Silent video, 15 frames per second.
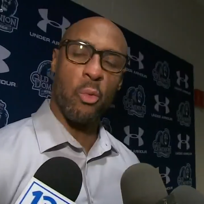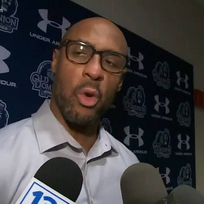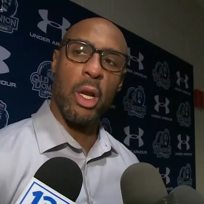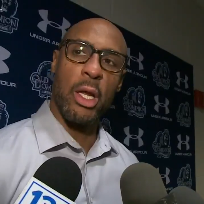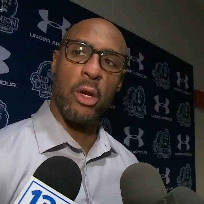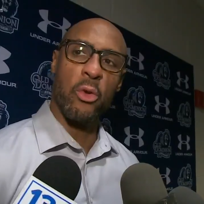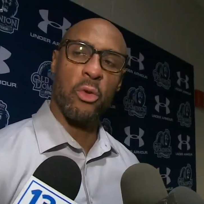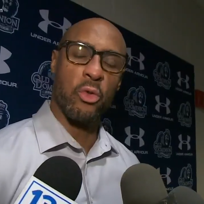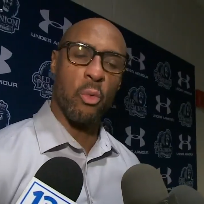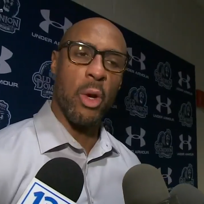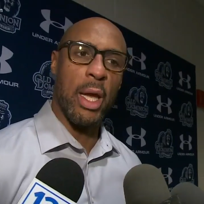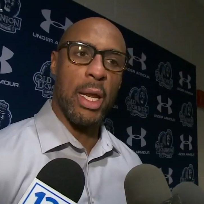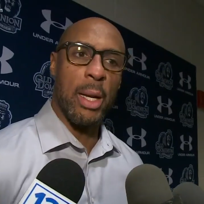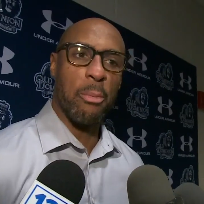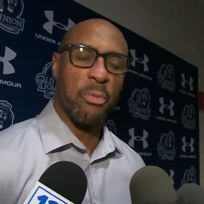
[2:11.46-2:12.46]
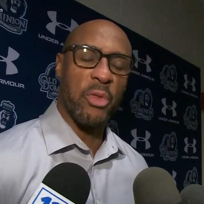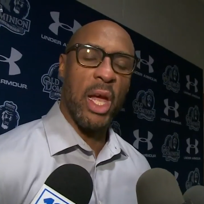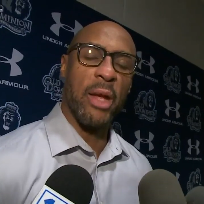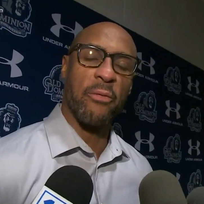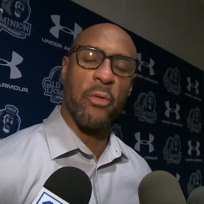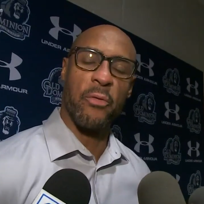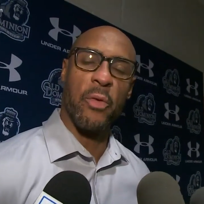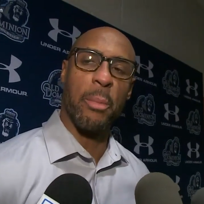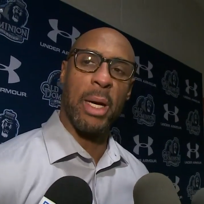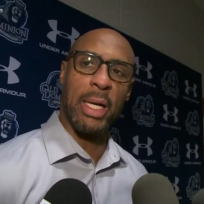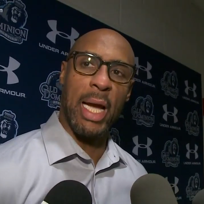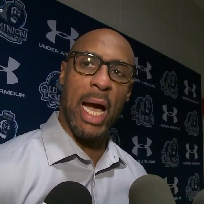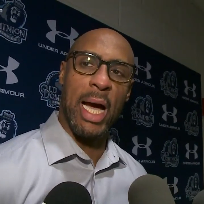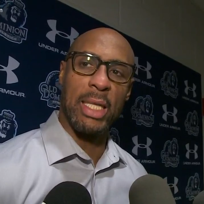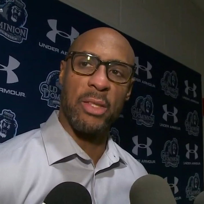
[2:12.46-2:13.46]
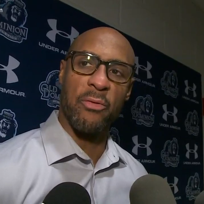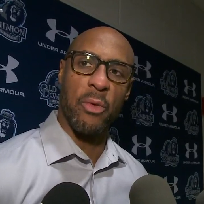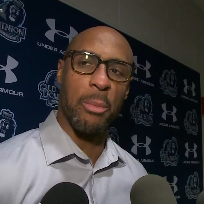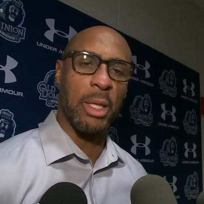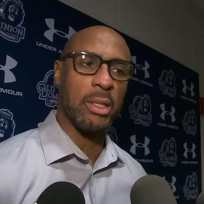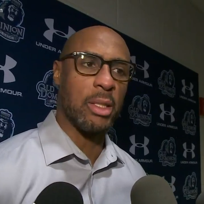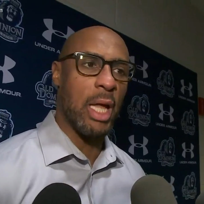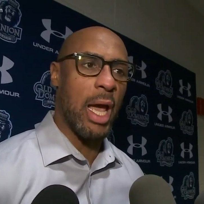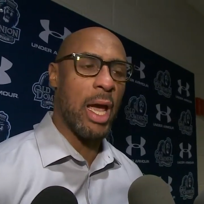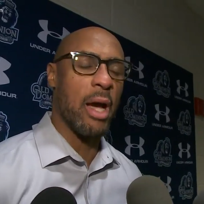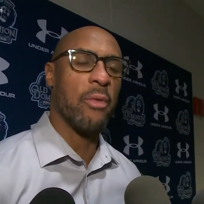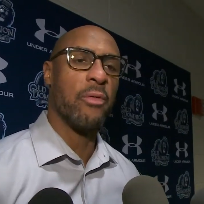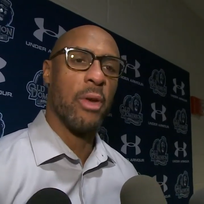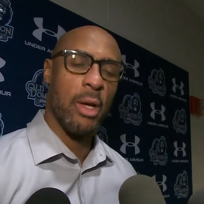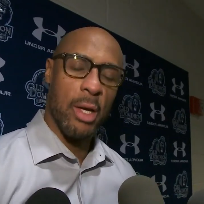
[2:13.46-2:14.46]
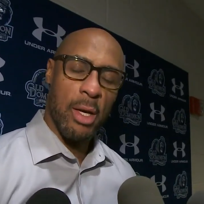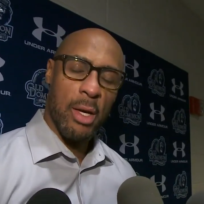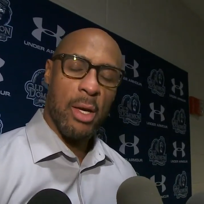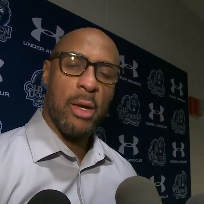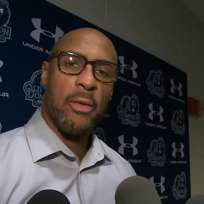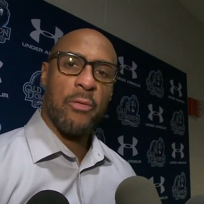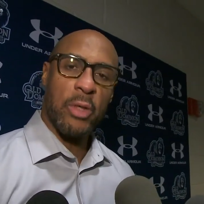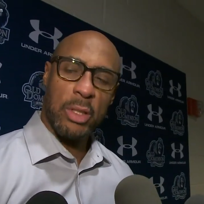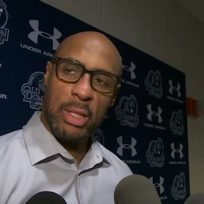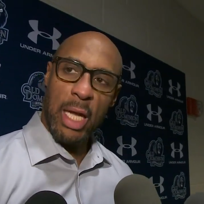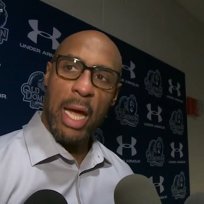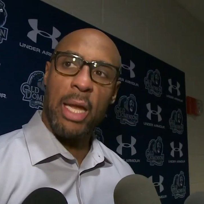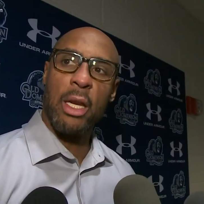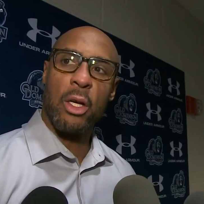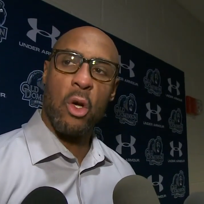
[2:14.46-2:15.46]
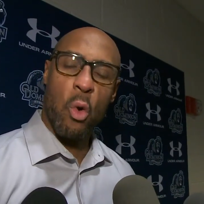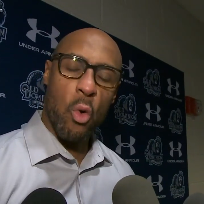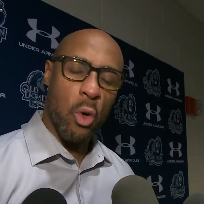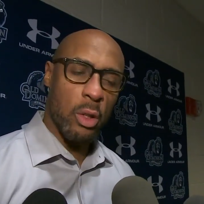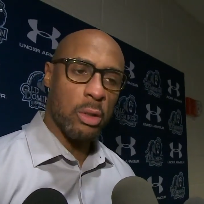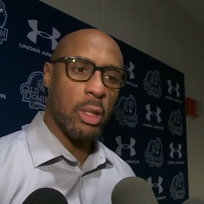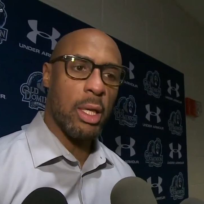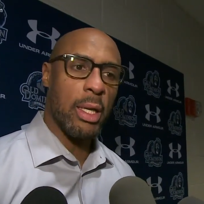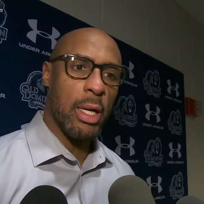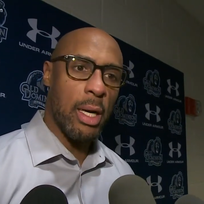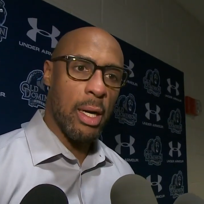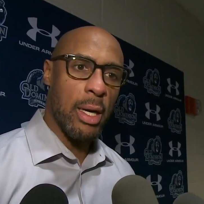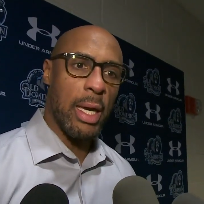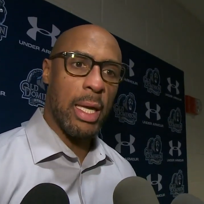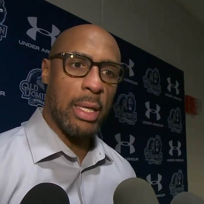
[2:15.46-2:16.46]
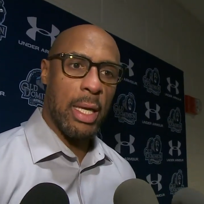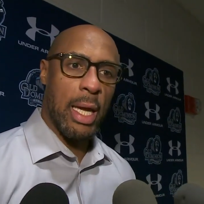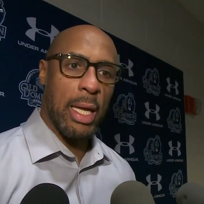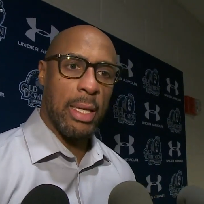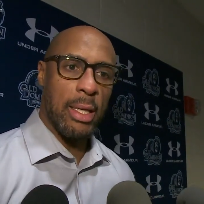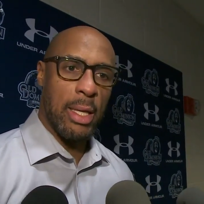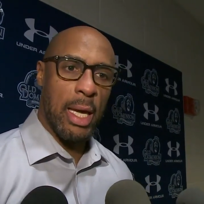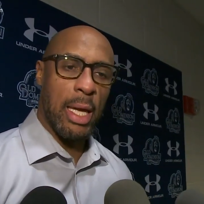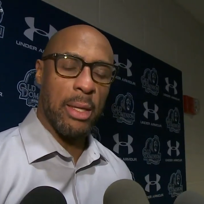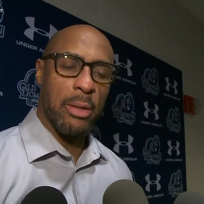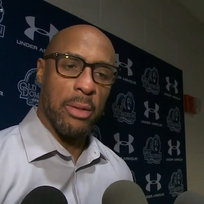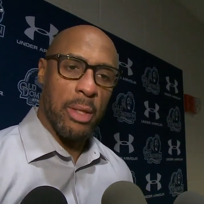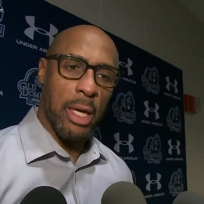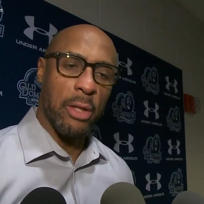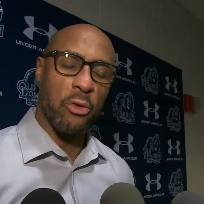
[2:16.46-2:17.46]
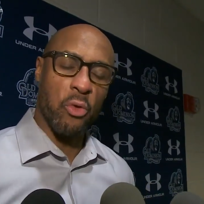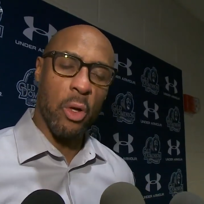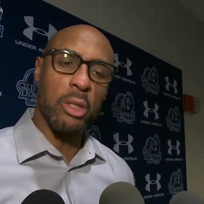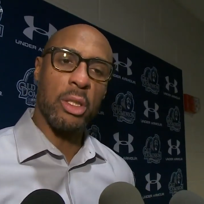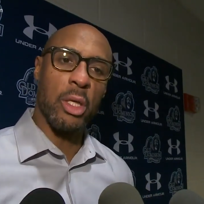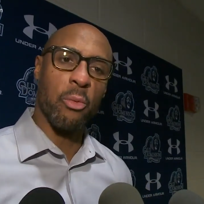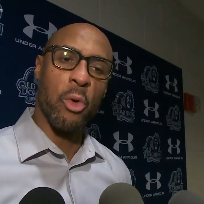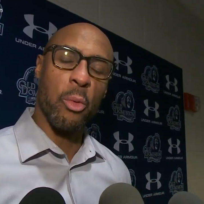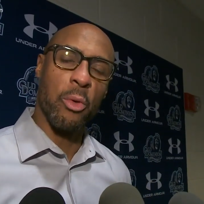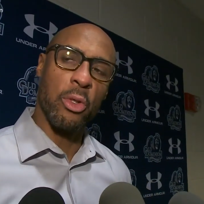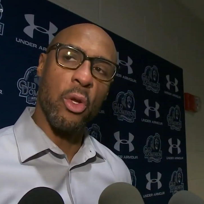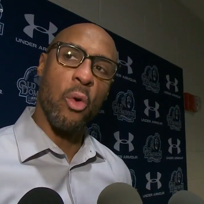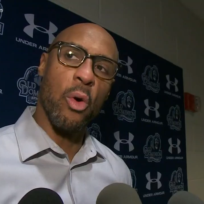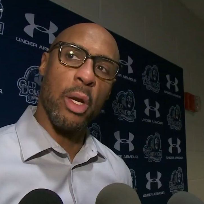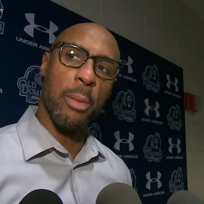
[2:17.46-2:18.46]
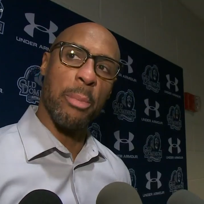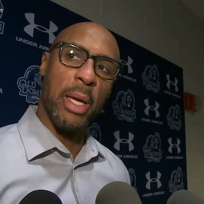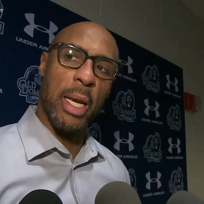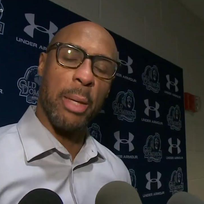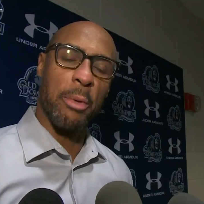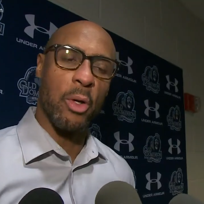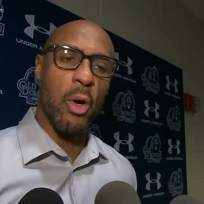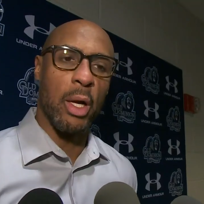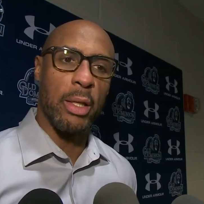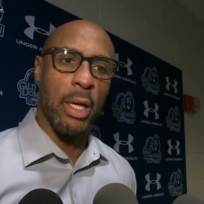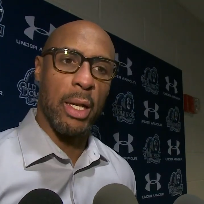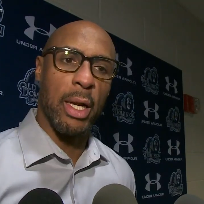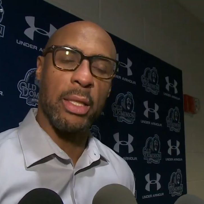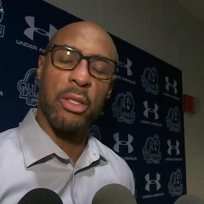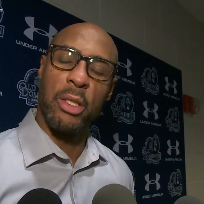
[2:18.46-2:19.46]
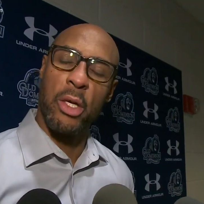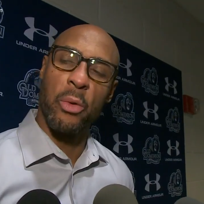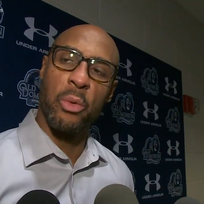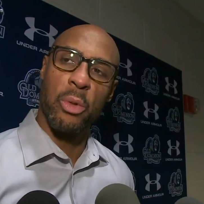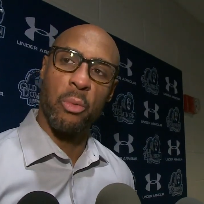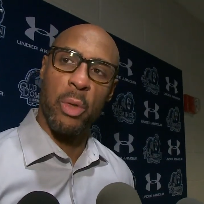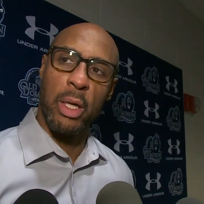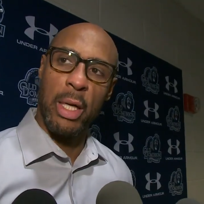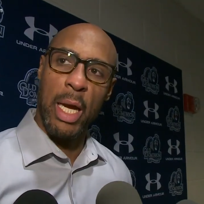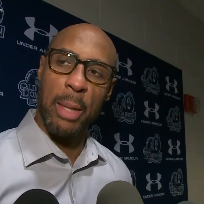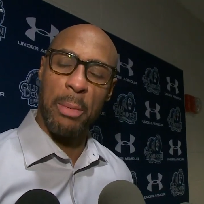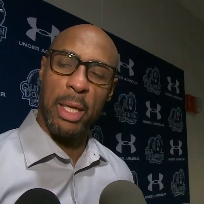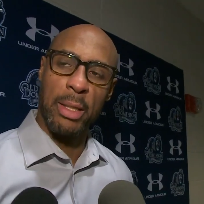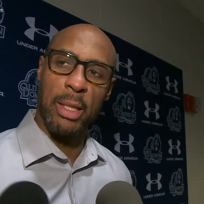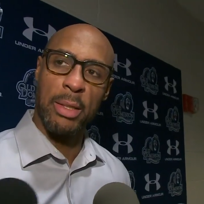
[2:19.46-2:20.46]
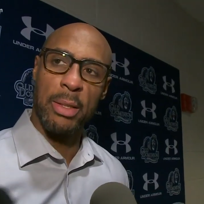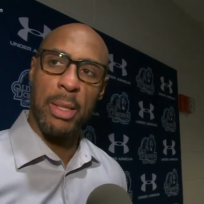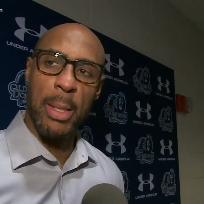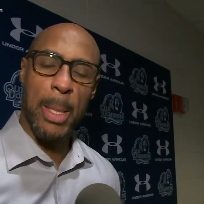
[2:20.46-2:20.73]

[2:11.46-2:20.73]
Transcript: a really huge win. I'm thankful for my guys and for my staff for staying the course and, uh, and, and, and, and trusting what we're doing and being able to go out there and execute and win a game like this.